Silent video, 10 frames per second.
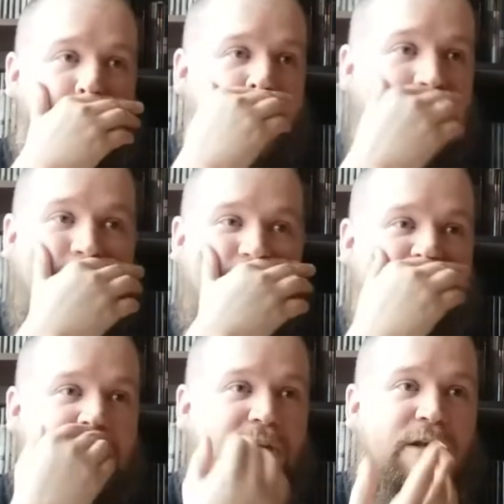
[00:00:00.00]
I miss,
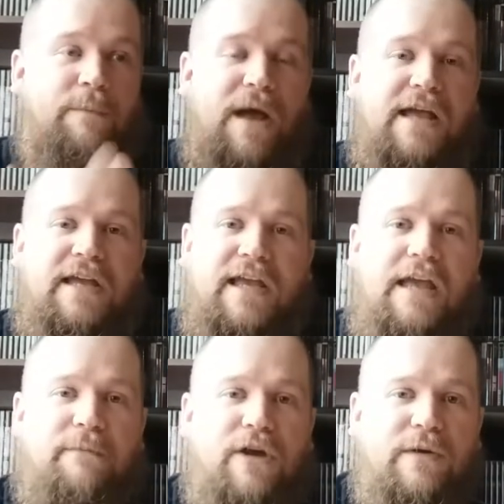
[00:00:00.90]
you know, buying a
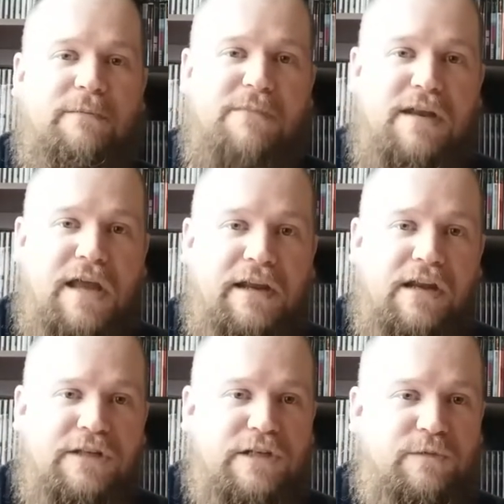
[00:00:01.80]
game, going to midnight
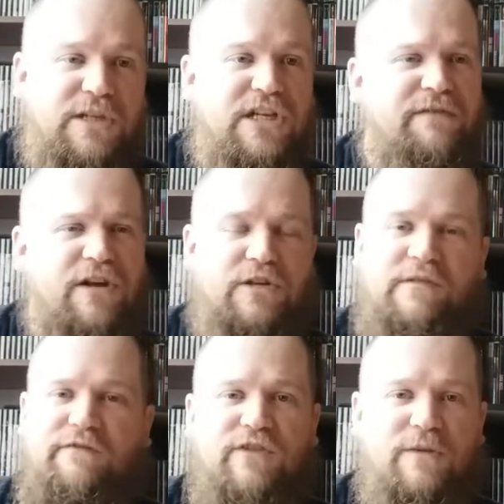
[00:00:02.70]
launches, which I go to
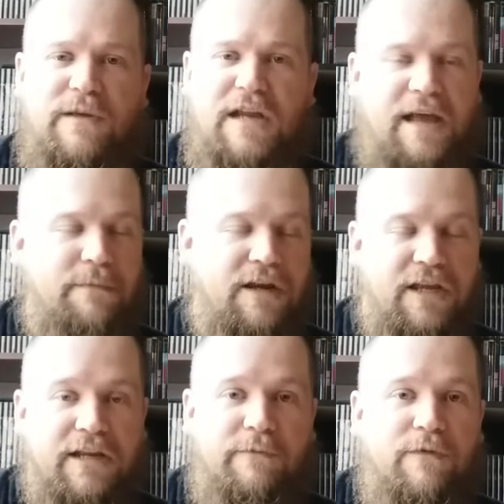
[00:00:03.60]
a few, but not many
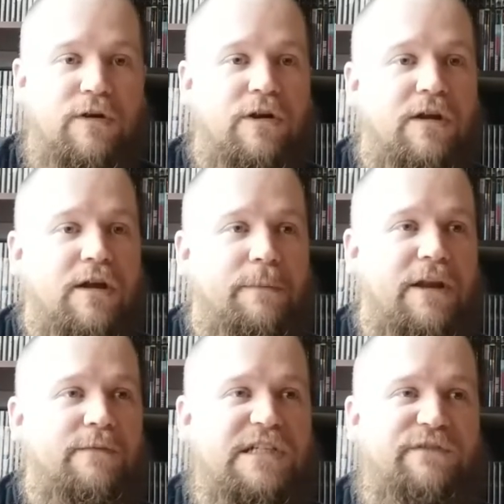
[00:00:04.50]
anymore. But
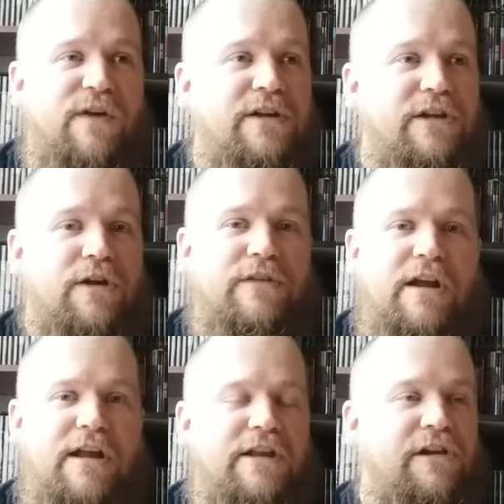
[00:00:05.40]
it was fun. You go
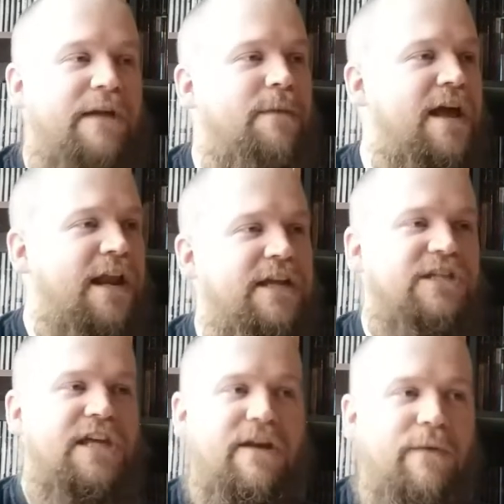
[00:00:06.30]
there and you're like, man, I
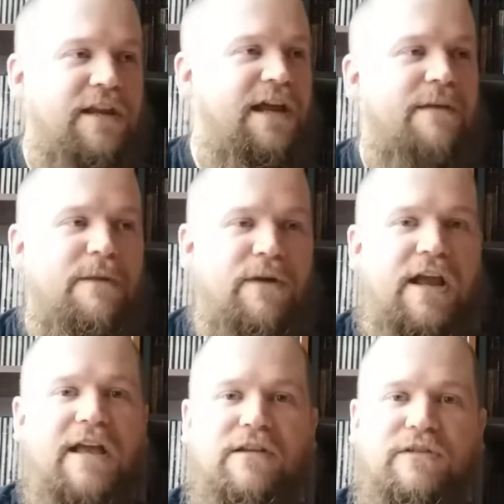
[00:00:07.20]
just can't wait. Like, I remember
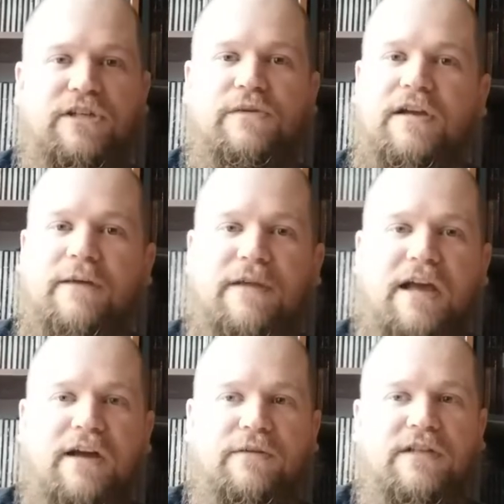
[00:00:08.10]
Halo 2 coming
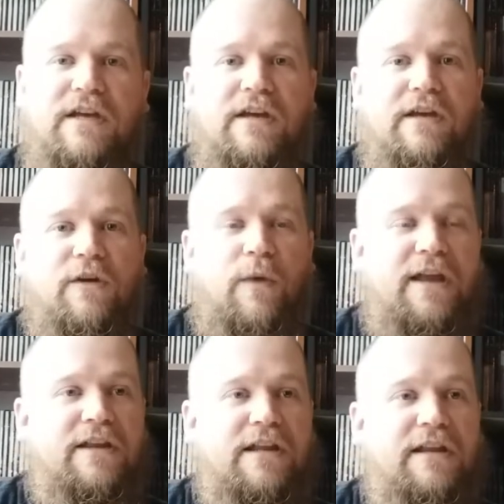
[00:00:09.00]
out,
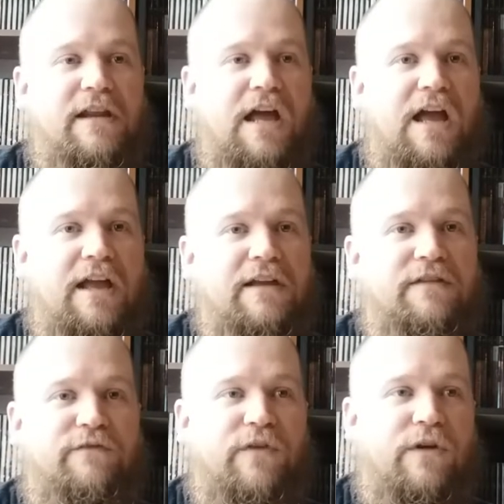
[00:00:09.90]
waited in line
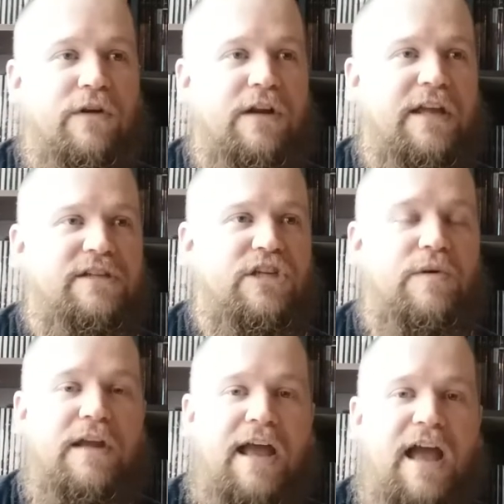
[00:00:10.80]
for like two
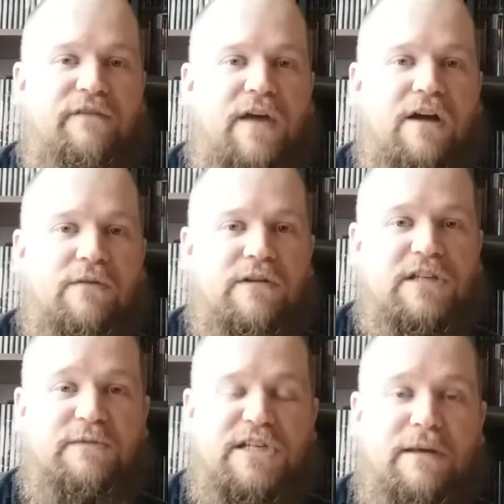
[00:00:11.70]
and a half hours. I
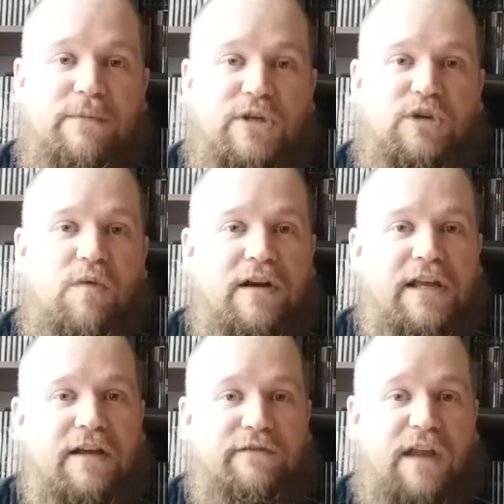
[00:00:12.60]
was number
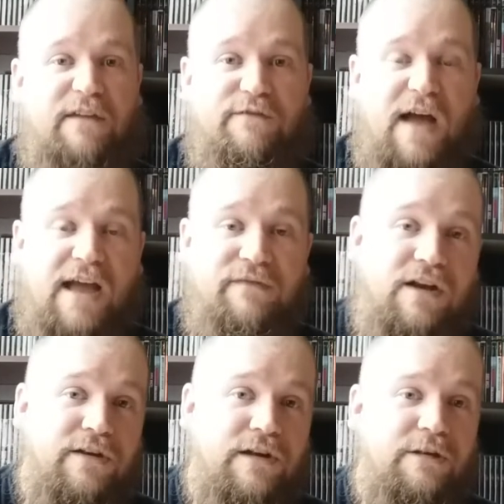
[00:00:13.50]
20 of like
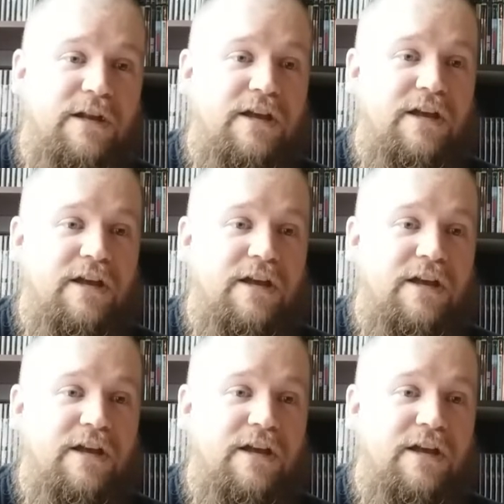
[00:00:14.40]
500.